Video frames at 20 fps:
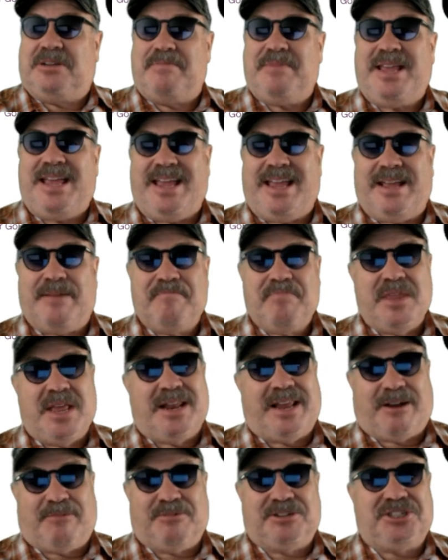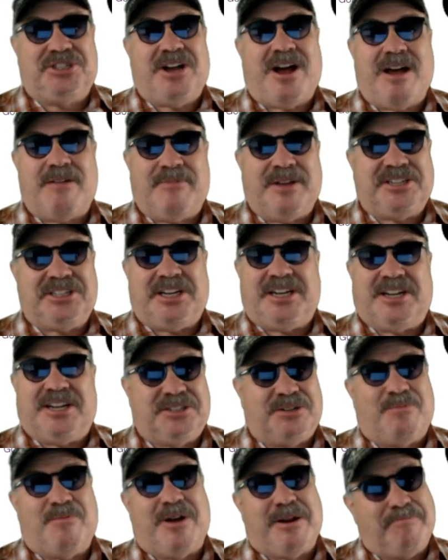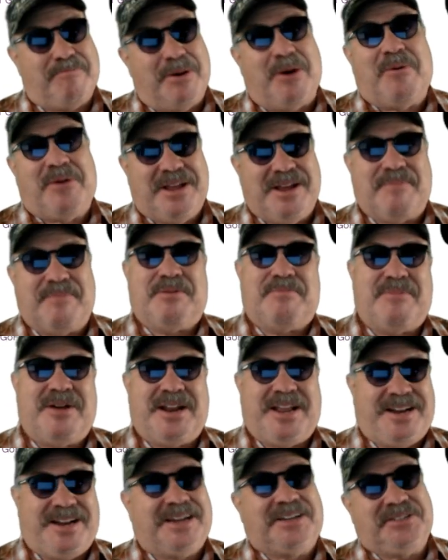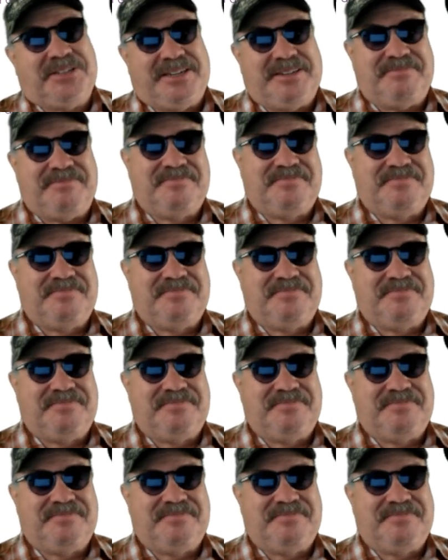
me like Rashad Richey doesn't want to pony up the money, does it?